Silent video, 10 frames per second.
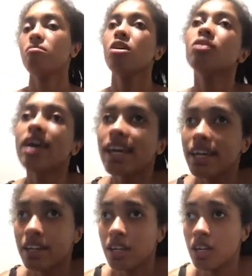Okay,
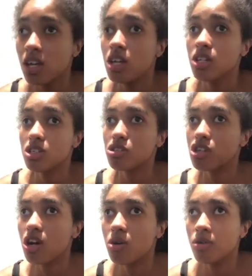
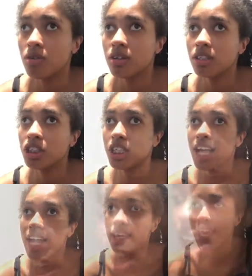so she
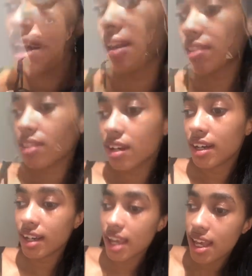had
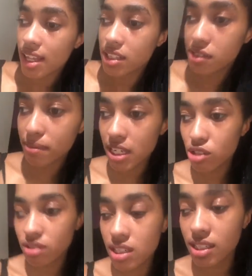her kittens May
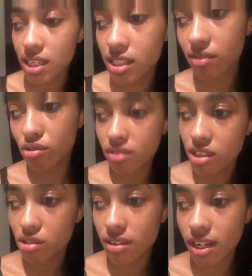26th of
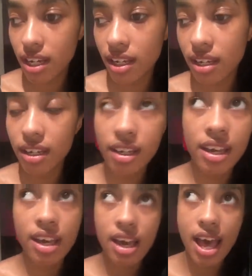2020,
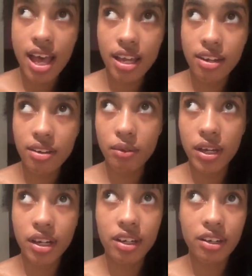and we
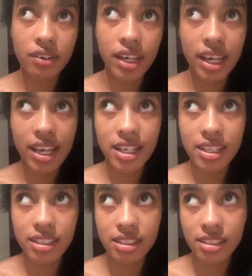are going
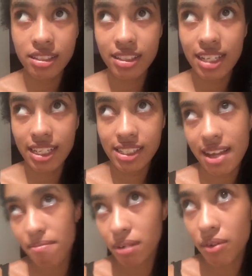into
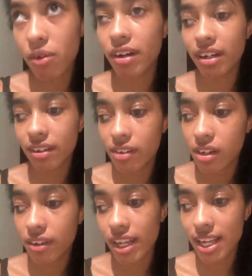September. Well, we're
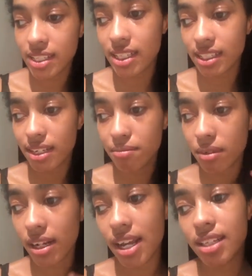already in September,
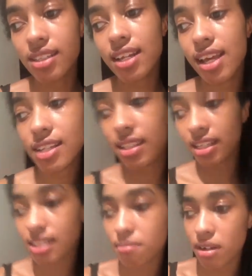and today is
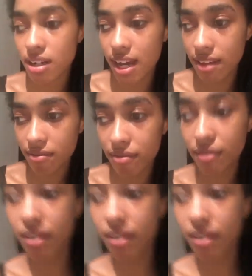September 9th.